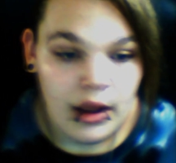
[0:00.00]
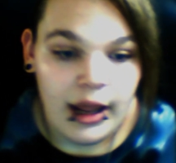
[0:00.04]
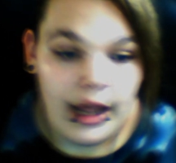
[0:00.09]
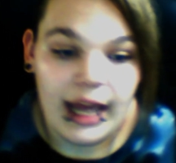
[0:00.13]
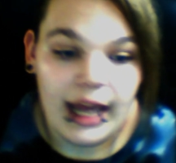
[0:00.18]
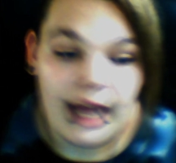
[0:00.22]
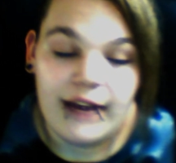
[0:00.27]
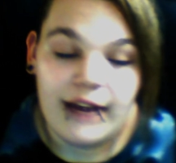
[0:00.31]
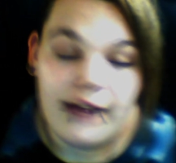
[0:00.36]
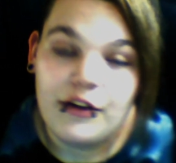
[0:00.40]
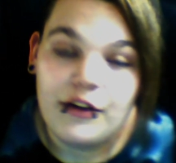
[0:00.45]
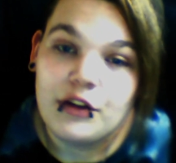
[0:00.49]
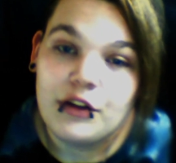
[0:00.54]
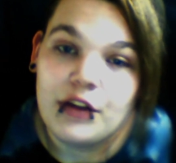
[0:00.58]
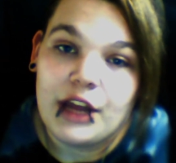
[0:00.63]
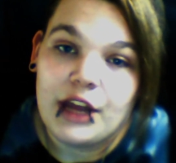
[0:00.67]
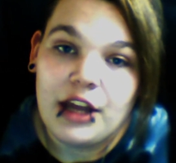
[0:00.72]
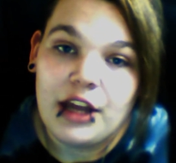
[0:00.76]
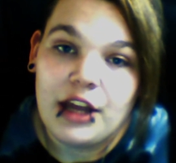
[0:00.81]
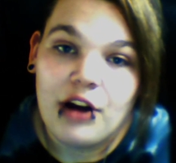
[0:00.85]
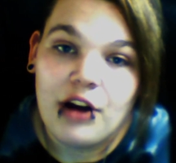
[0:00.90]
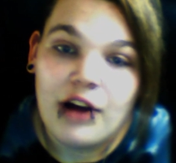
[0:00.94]
And if you
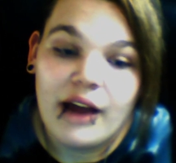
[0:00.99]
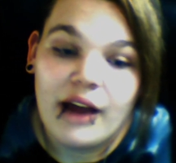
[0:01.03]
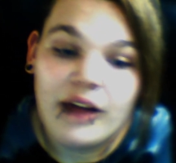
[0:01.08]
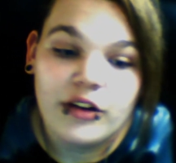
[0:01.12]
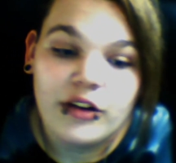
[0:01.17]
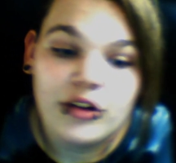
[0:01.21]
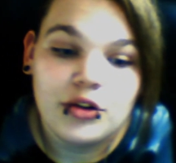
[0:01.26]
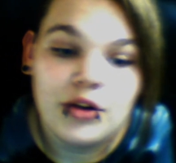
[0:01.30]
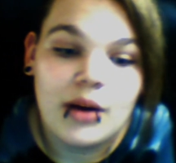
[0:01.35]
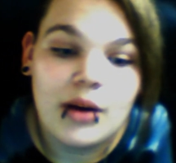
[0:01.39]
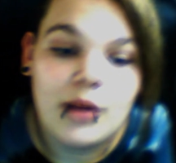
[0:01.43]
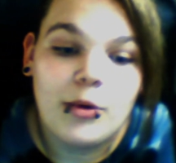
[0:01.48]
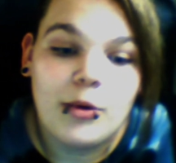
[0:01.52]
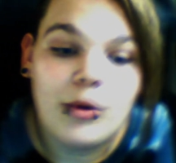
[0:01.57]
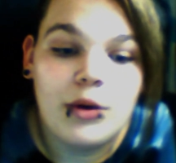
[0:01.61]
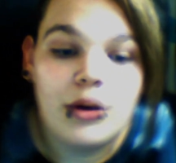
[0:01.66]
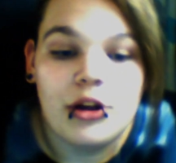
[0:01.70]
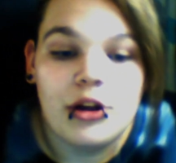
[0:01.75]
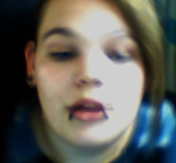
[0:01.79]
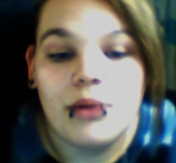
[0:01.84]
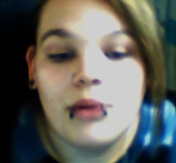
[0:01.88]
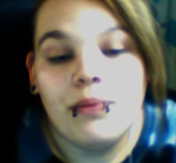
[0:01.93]
think you're having trouble
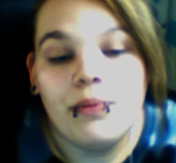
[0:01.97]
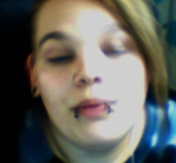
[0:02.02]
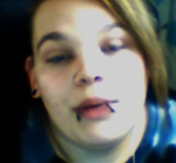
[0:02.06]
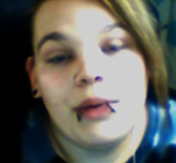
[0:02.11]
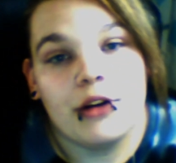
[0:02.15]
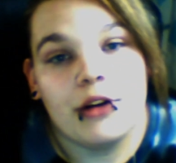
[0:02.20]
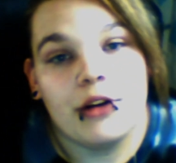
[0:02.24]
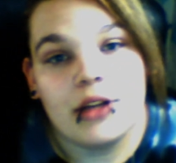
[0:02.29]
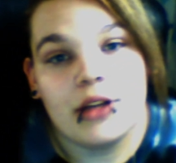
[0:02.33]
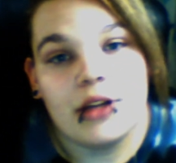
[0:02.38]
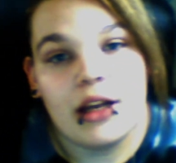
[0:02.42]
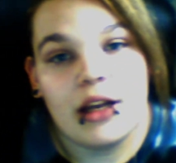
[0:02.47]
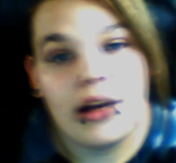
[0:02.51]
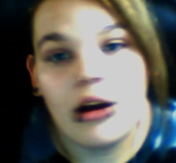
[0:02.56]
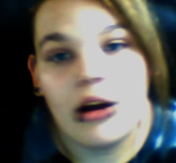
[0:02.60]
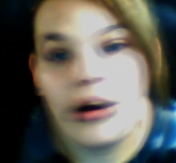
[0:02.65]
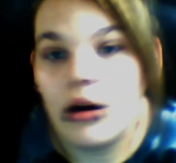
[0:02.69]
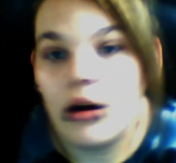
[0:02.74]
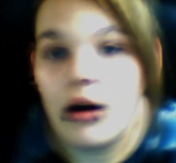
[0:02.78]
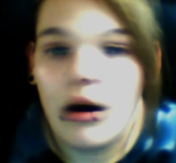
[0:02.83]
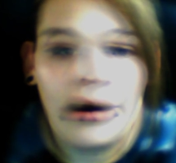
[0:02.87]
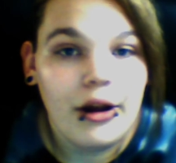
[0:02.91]
with your piercing,
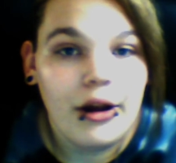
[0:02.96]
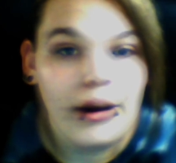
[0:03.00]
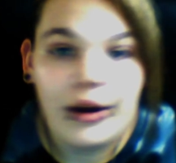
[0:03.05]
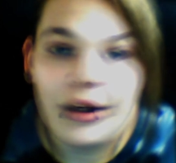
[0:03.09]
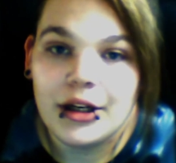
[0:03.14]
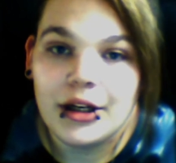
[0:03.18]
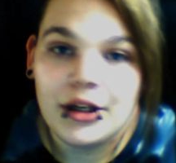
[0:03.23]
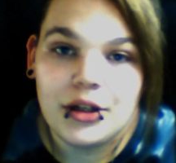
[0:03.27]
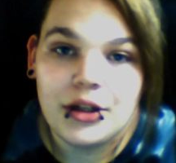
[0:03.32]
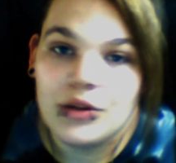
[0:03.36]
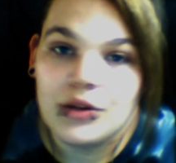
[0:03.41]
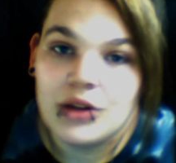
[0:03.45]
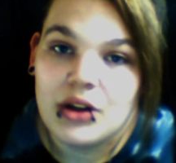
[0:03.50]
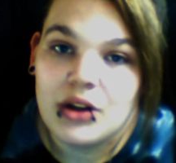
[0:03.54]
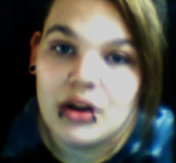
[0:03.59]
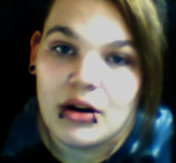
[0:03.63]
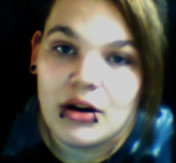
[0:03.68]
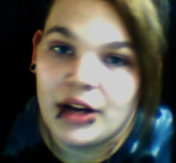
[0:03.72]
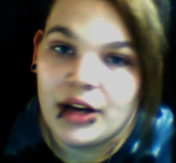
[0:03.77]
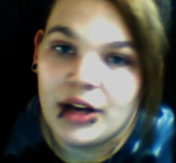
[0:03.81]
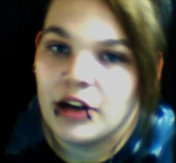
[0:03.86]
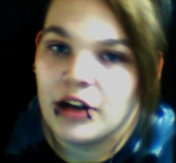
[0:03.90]
all you gotta do is
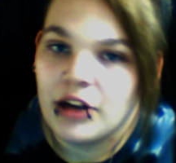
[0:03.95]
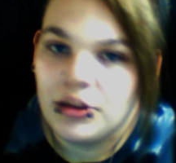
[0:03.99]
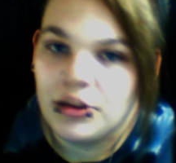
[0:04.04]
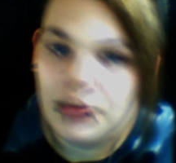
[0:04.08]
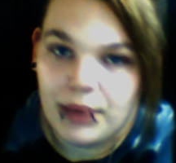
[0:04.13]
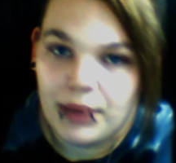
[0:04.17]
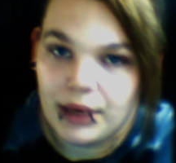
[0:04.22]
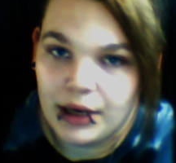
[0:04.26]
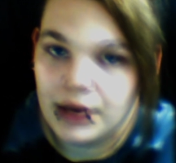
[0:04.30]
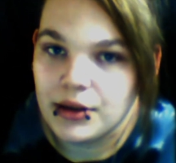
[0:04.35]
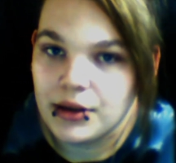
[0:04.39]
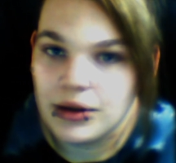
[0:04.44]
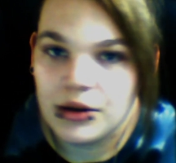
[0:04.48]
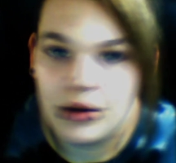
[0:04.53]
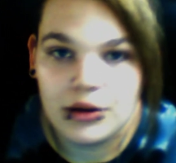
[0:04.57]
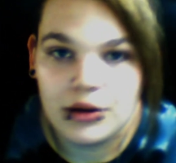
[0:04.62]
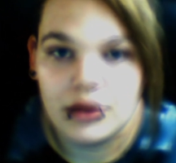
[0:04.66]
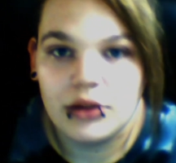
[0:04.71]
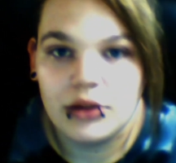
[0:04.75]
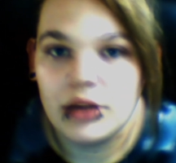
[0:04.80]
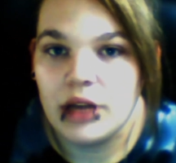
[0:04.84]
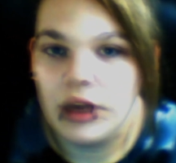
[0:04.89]
contact your piercer
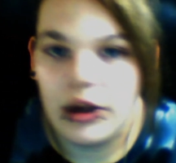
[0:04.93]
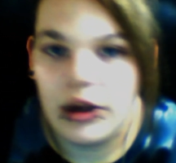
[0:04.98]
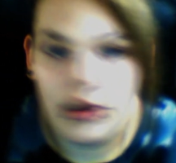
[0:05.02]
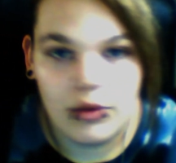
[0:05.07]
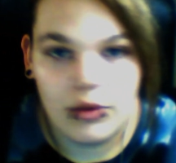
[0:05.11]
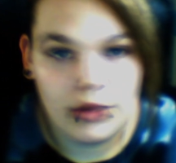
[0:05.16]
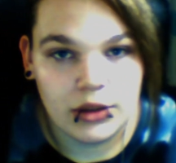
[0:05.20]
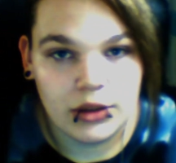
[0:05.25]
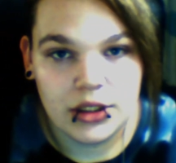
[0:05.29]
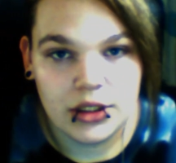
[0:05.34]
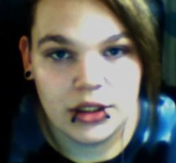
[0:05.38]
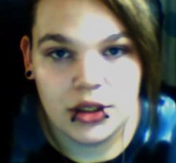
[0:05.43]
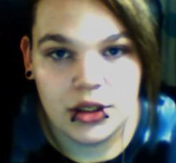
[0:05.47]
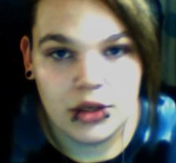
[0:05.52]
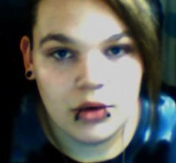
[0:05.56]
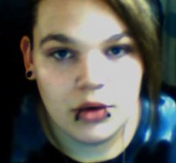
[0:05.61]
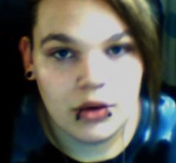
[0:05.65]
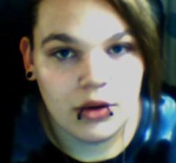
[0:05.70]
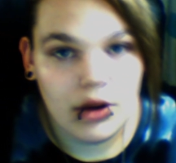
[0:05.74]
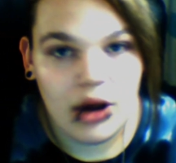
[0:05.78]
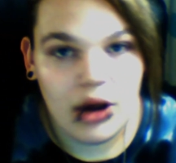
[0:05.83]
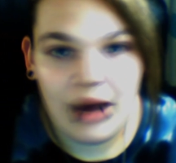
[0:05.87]
and they'll tell you what to
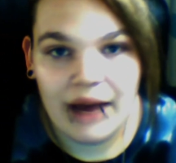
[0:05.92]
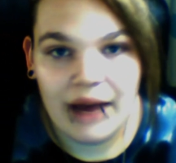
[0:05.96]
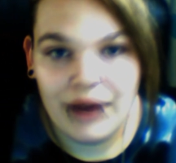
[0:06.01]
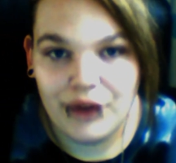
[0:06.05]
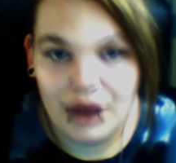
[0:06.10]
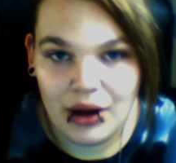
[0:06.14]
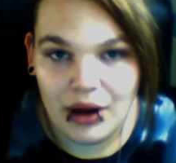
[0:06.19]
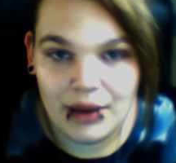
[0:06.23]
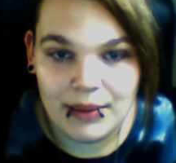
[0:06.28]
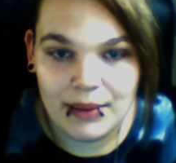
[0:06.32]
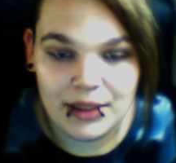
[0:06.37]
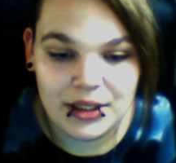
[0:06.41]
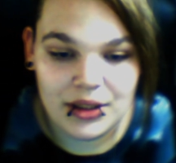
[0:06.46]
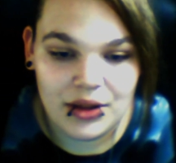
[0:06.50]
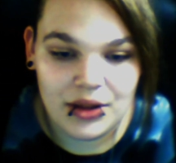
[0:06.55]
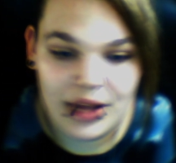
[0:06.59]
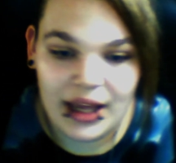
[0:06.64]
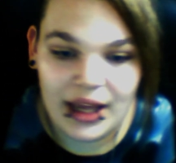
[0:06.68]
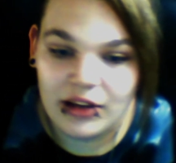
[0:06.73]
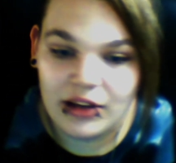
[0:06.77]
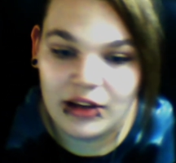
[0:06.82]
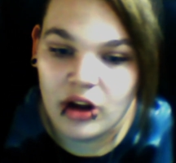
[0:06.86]
do, or they'll have you come in so
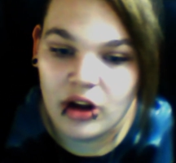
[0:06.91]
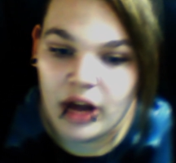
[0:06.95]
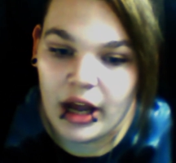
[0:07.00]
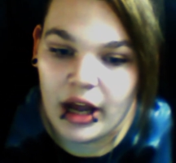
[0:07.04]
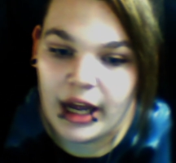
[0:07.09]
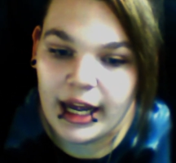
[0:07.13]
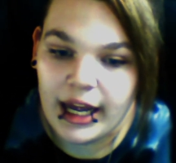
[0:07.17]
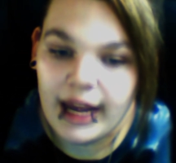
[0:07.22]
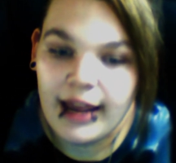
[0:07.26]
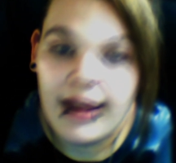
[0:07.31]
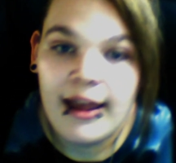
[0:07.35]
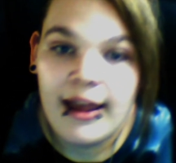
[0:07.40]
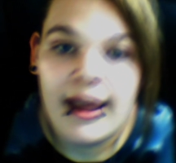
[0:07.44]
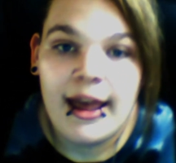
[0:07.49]
they can look at it.